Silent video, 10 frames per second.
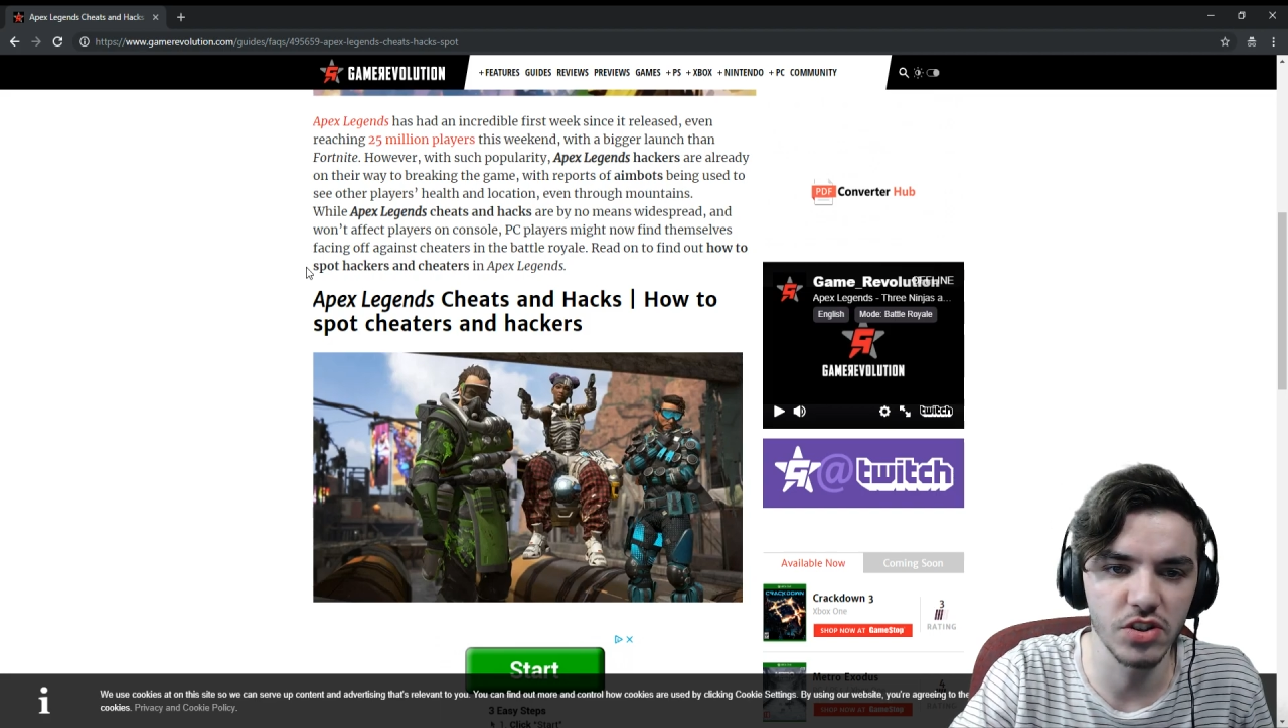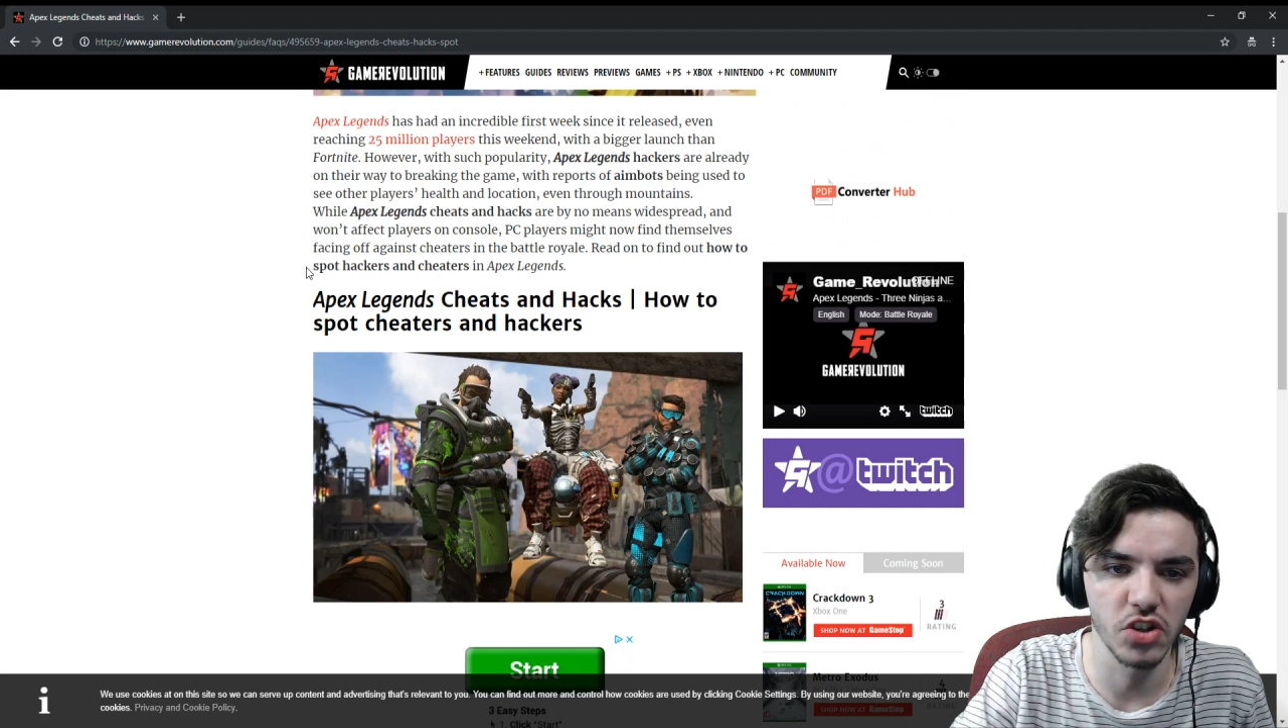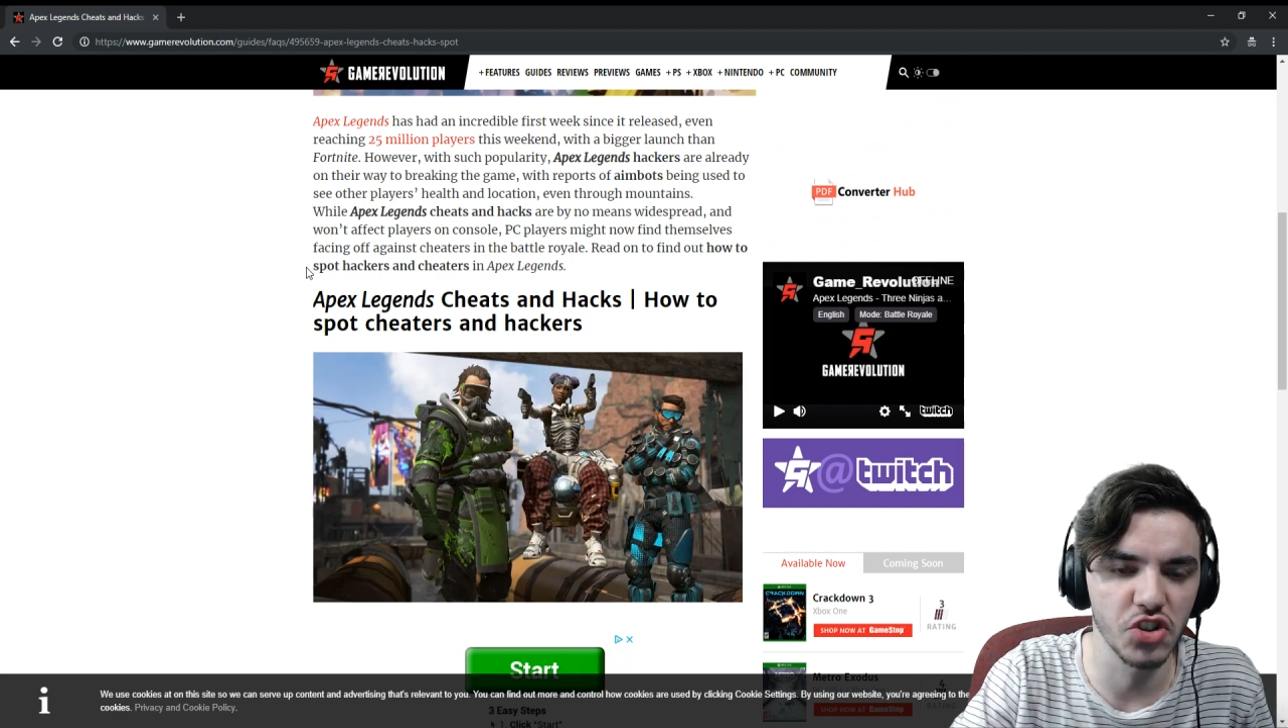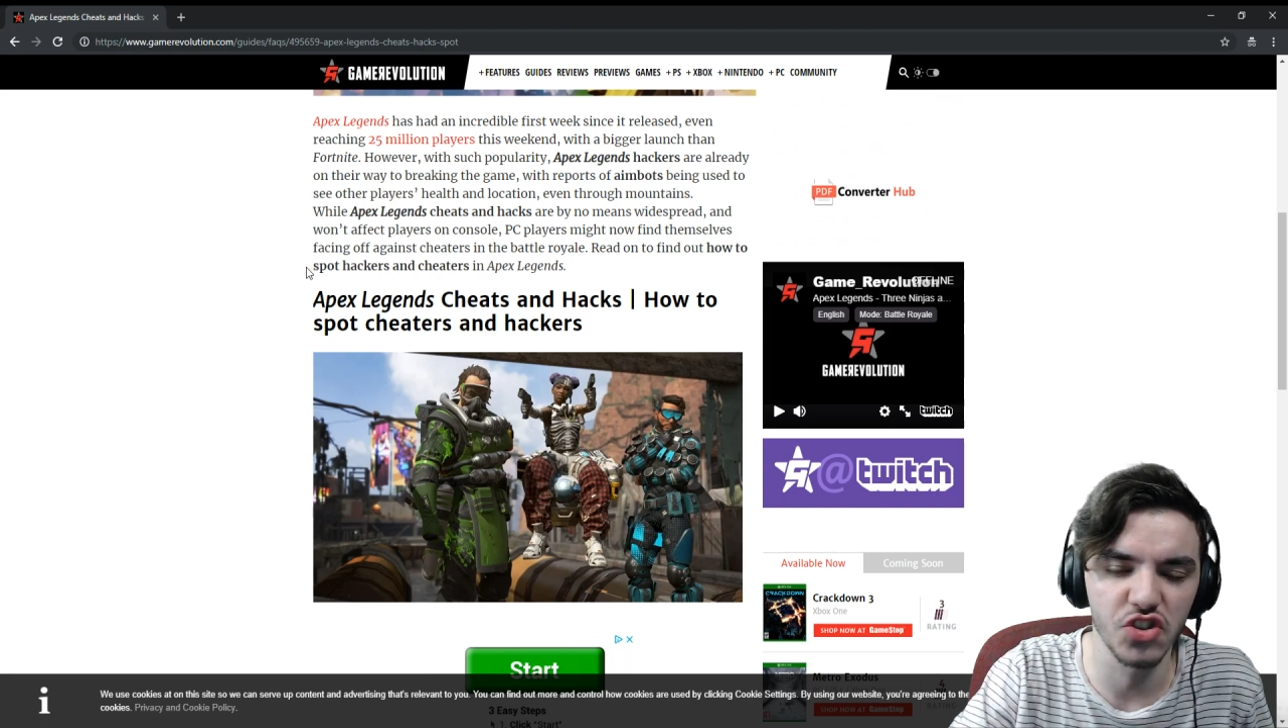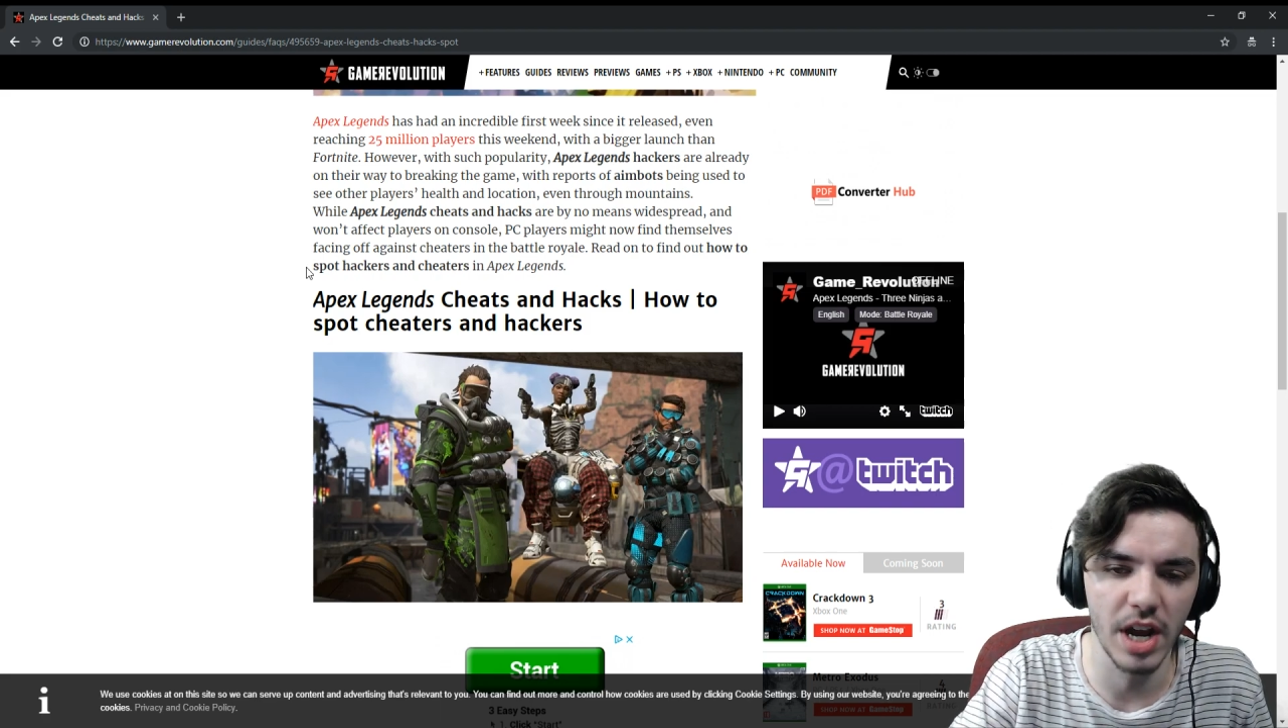They're
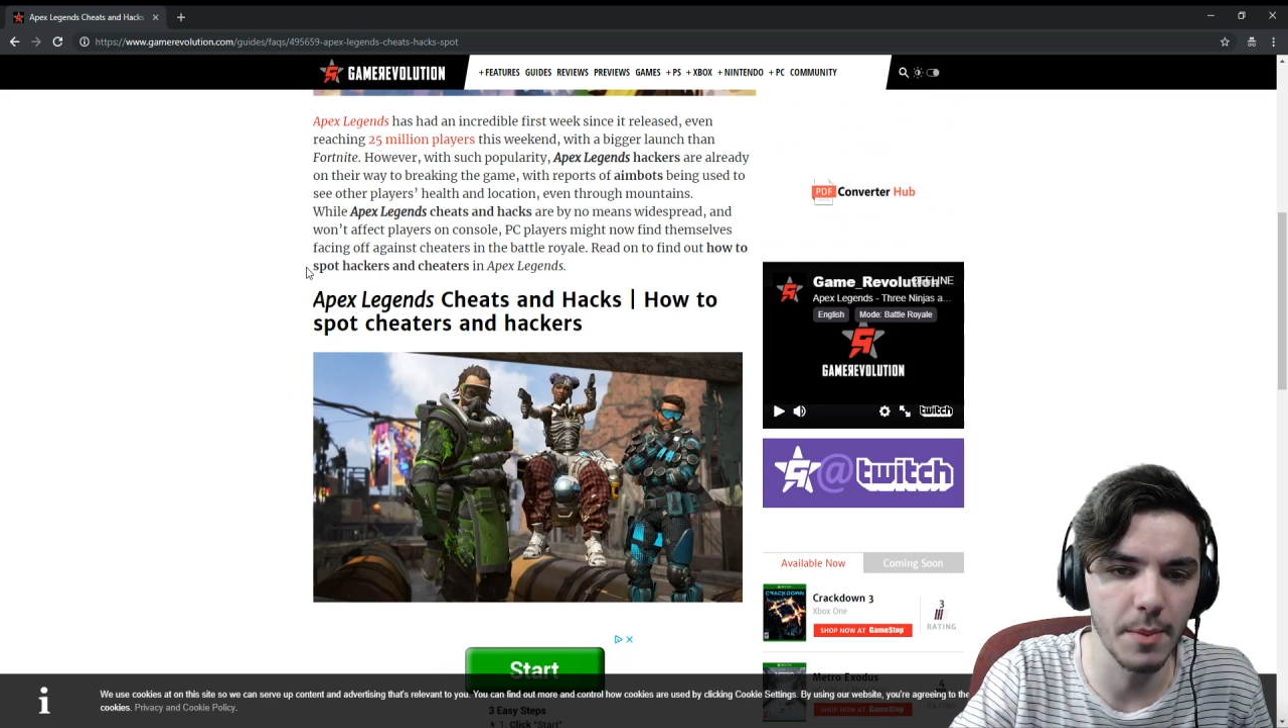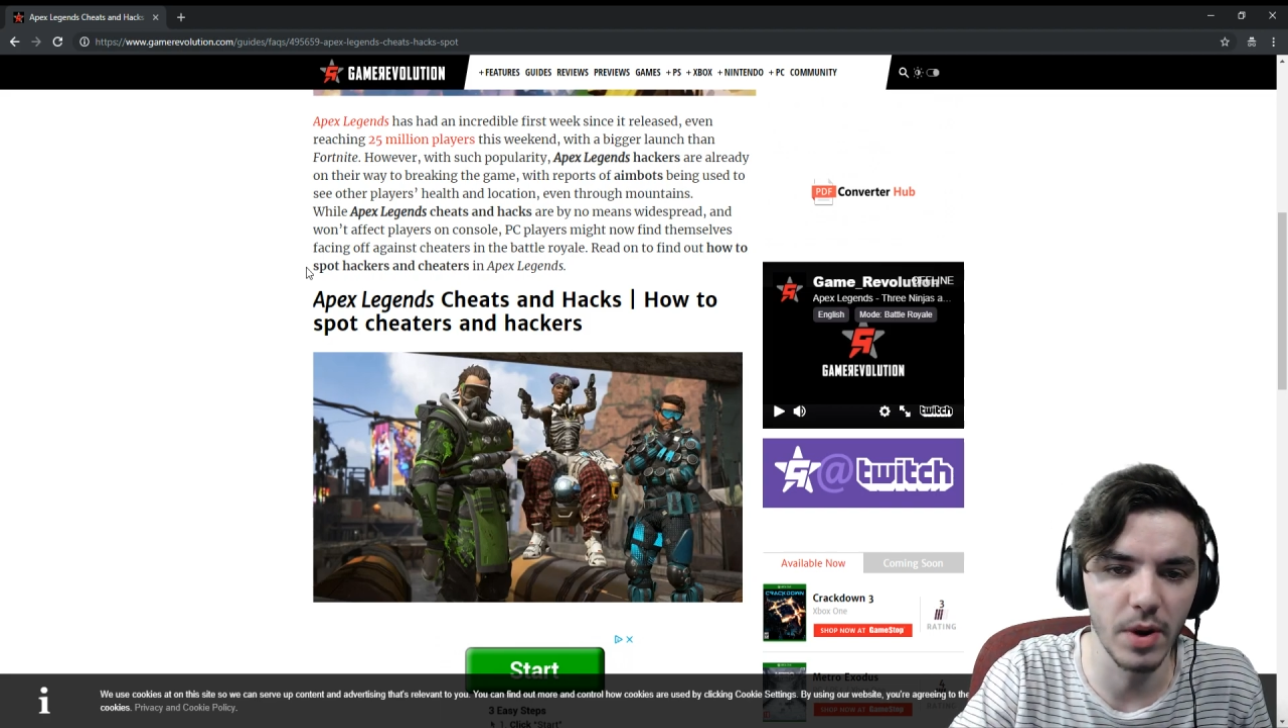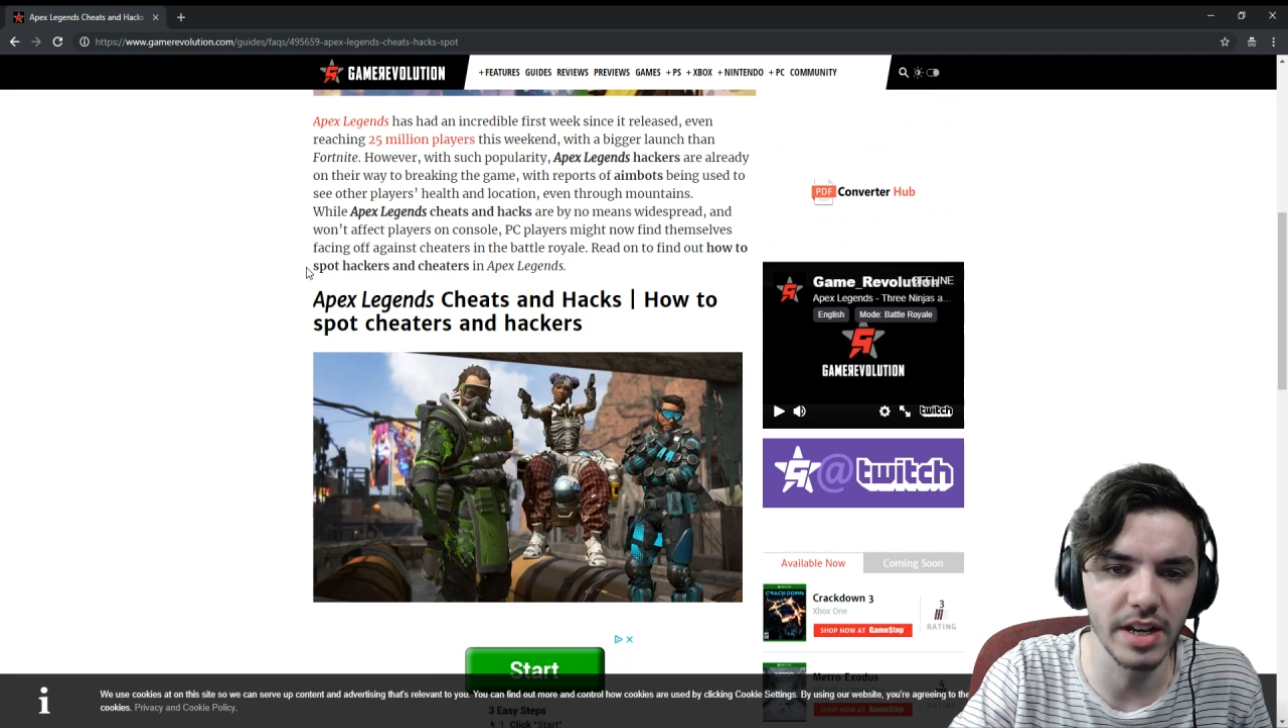just trying to bring